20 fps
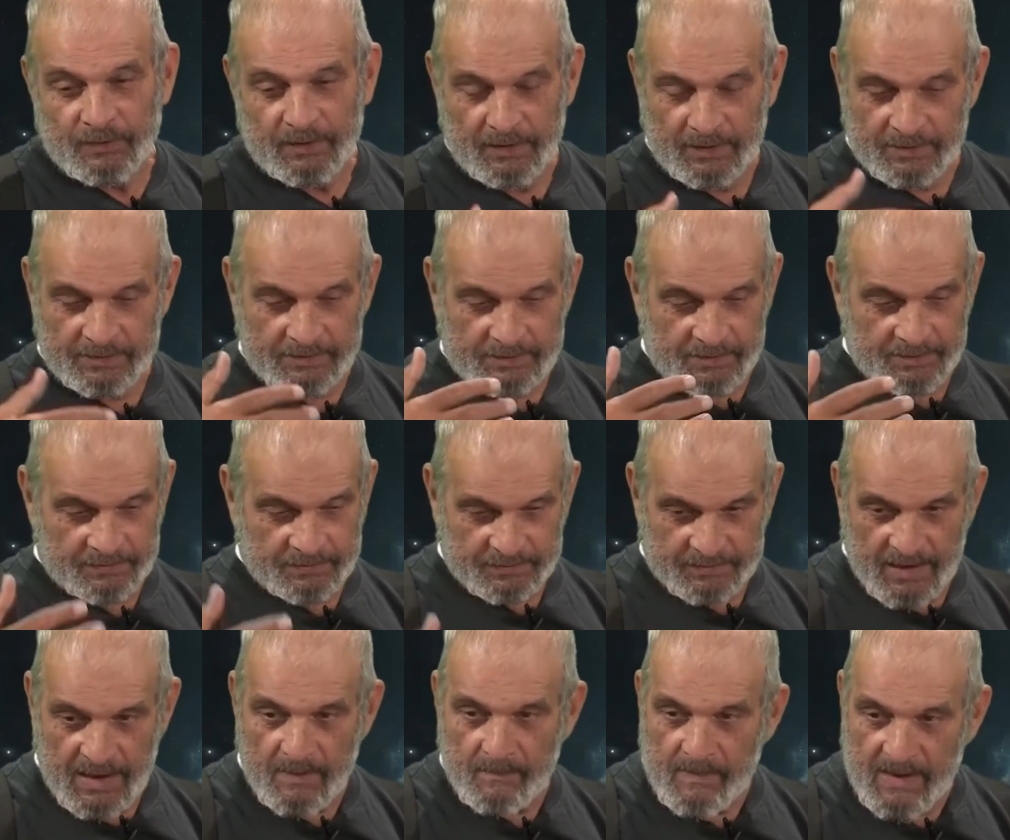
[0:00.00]
And, and,
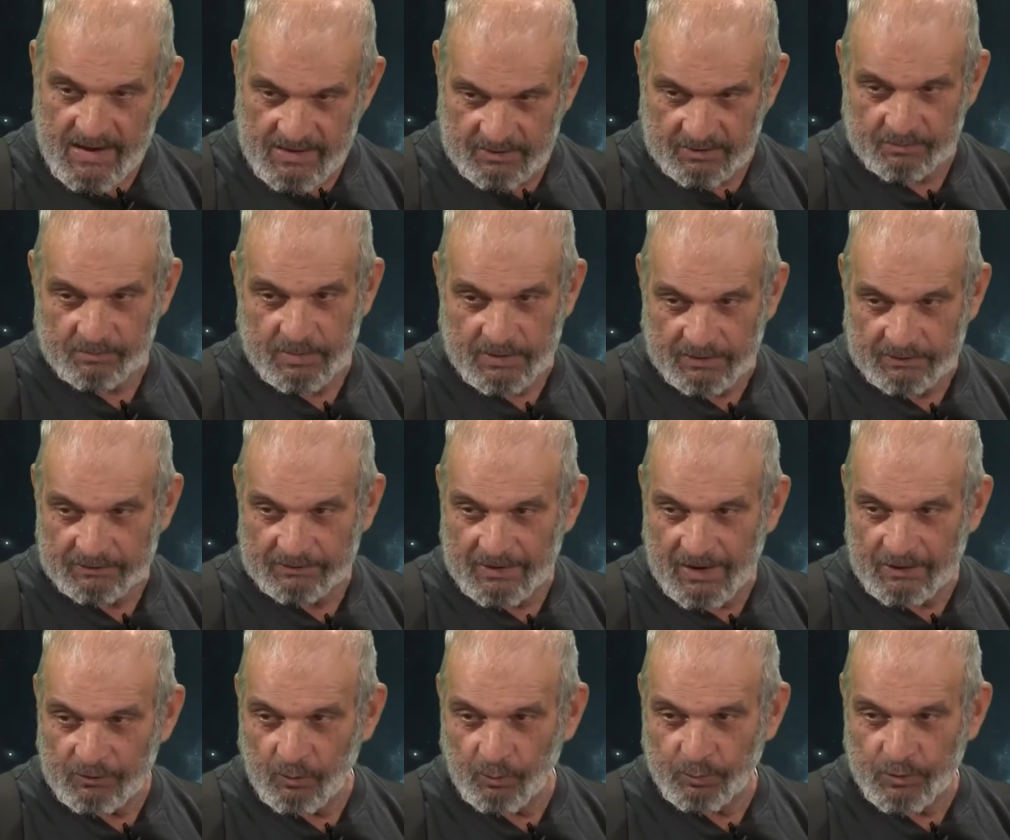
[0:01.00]
they made it big.
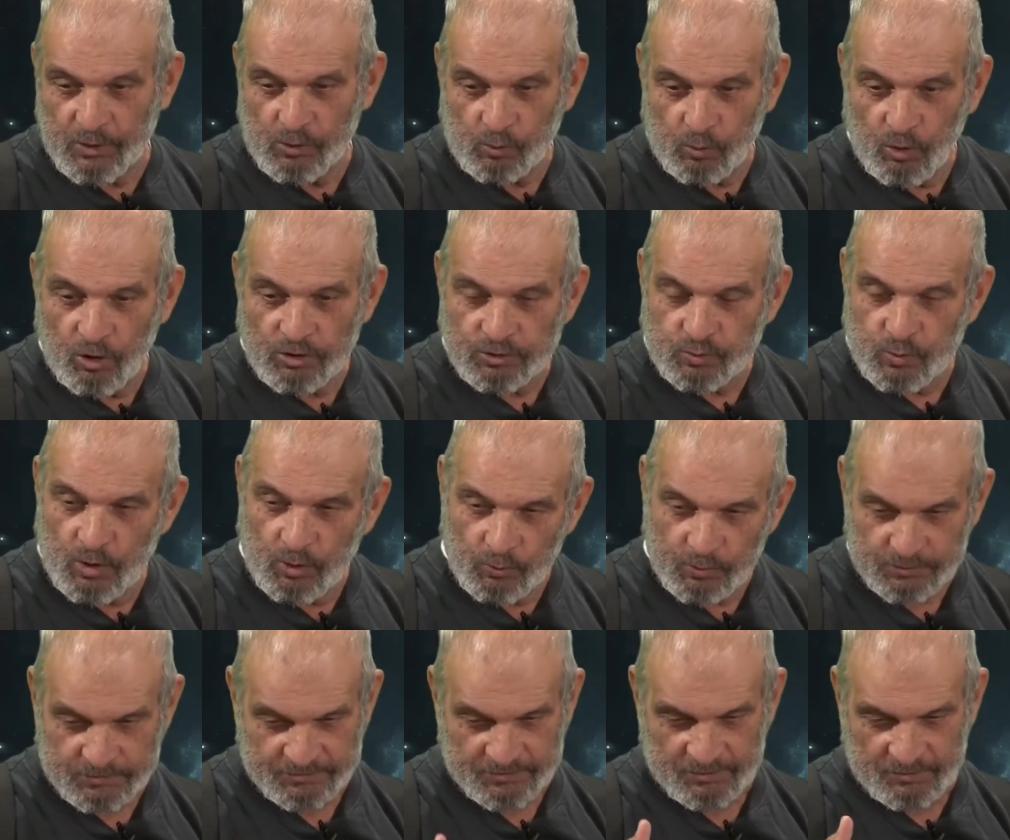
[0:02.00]
I don't think Roswell
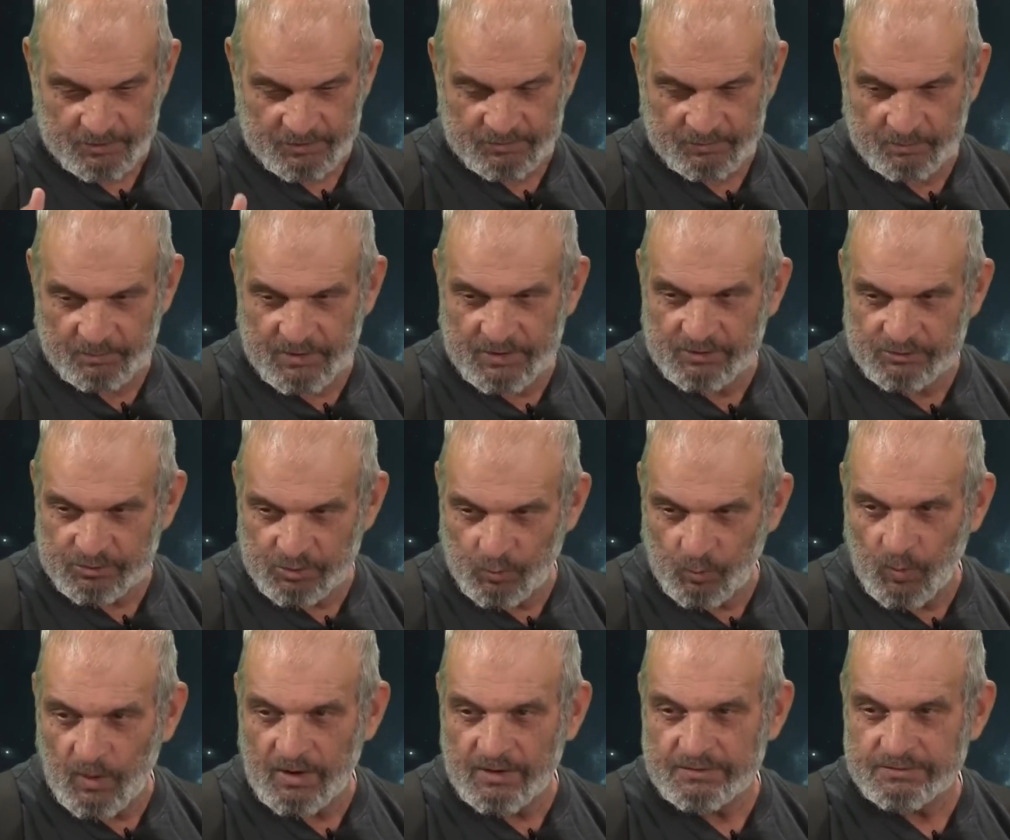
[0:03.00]
was as big as it
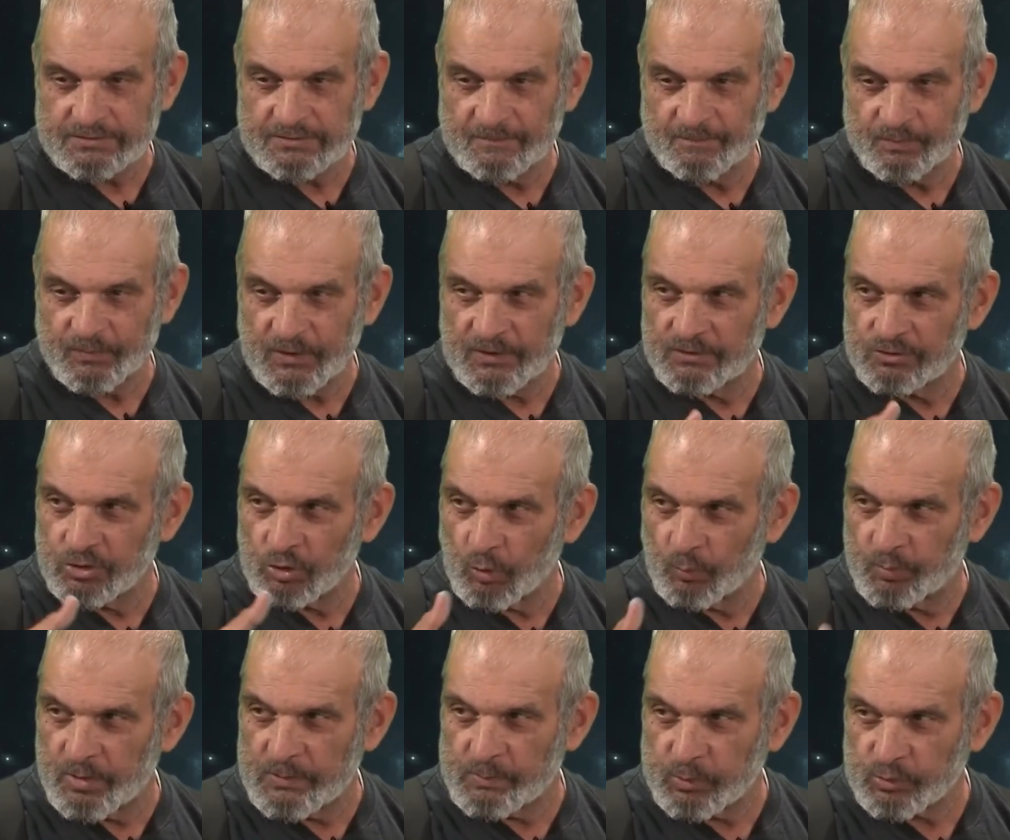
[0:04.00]
was until
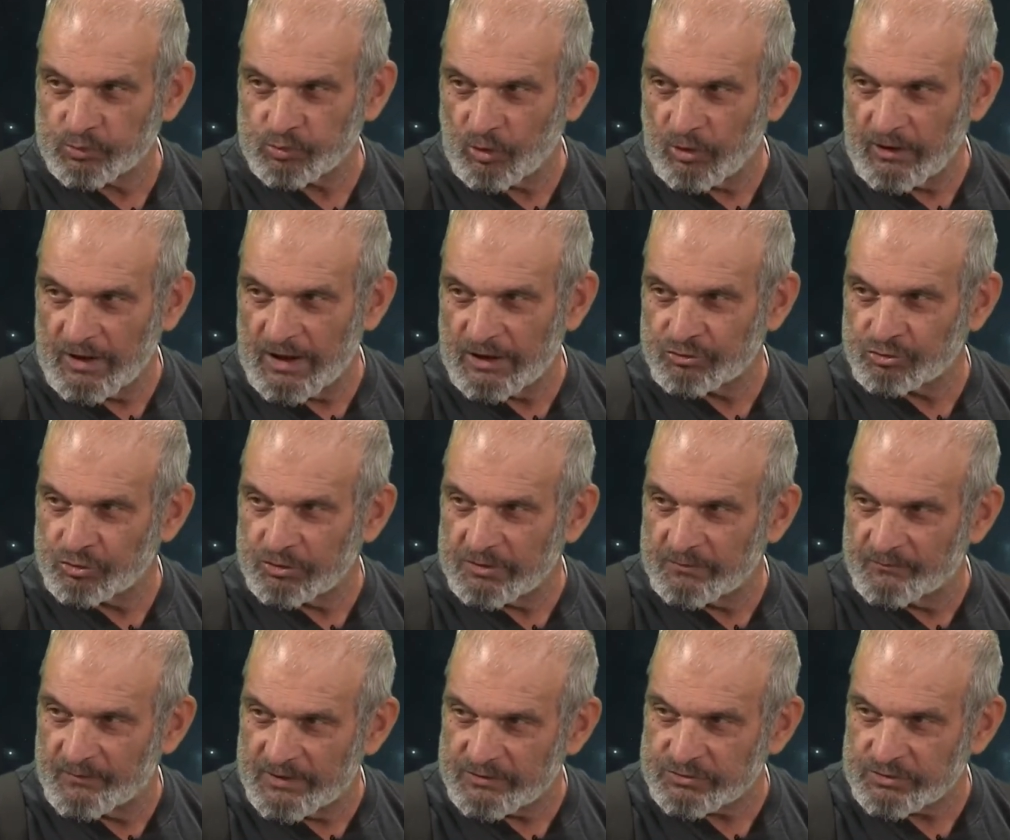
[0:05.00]
people started actually
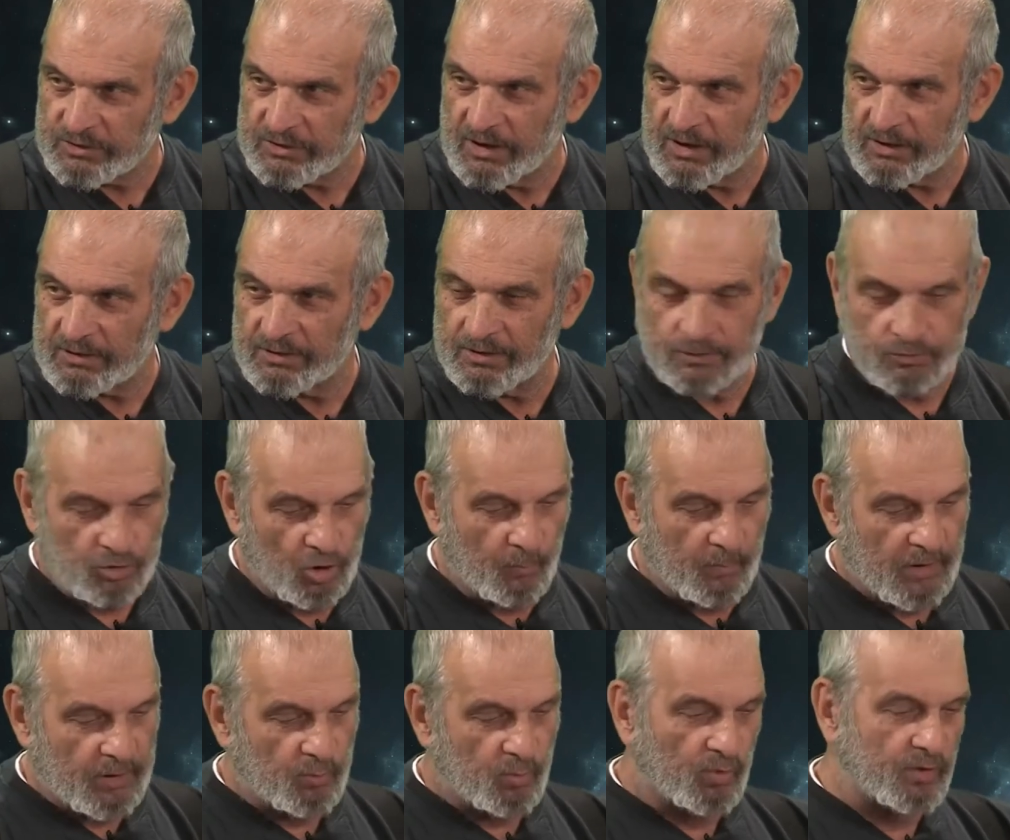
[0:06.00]
investigating it.
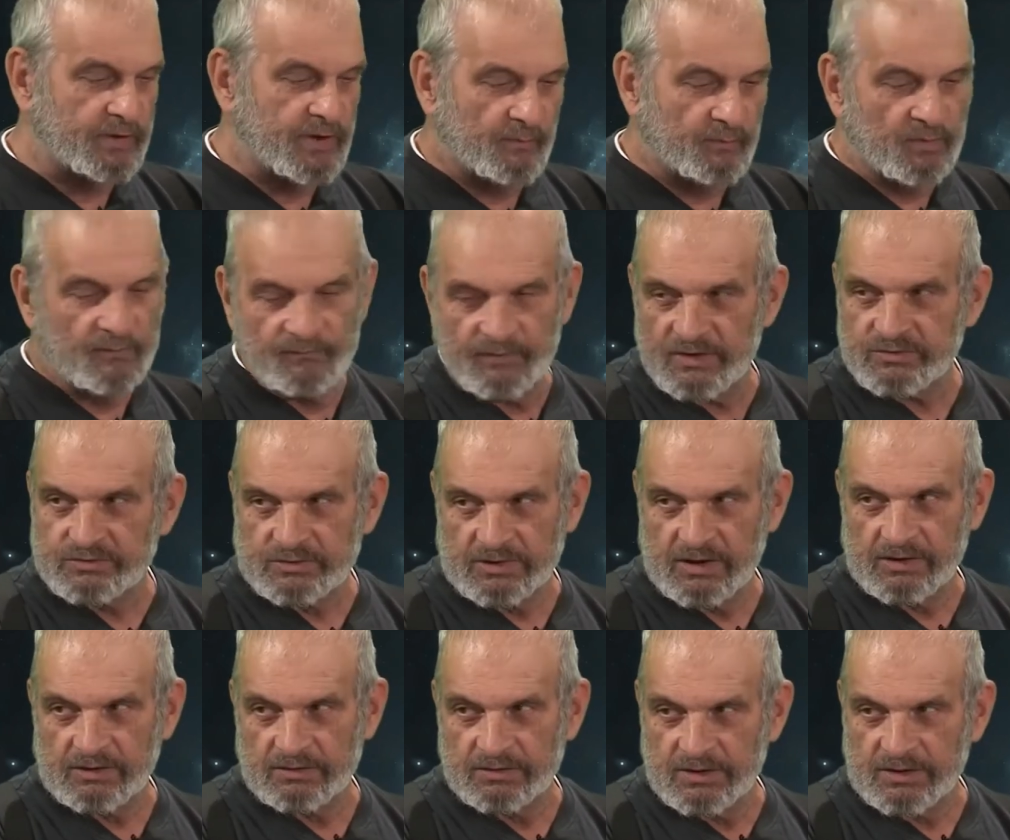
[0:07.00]
Nobody really ever
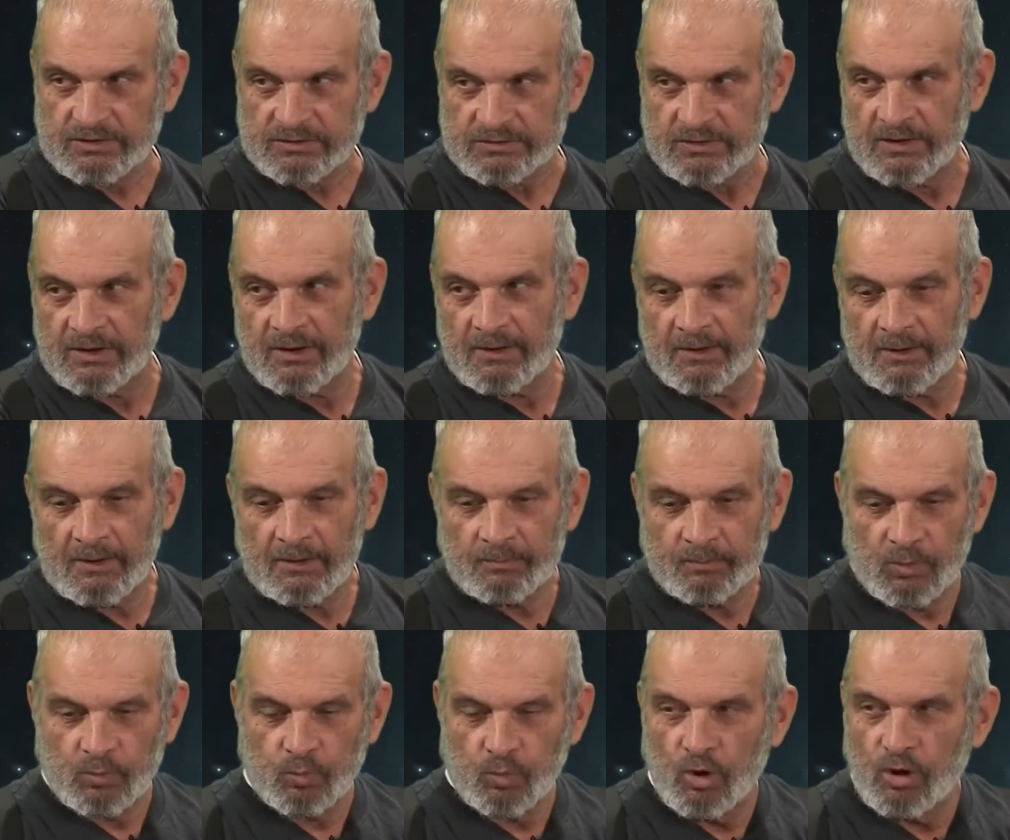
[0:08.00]
investigated this. But yeah.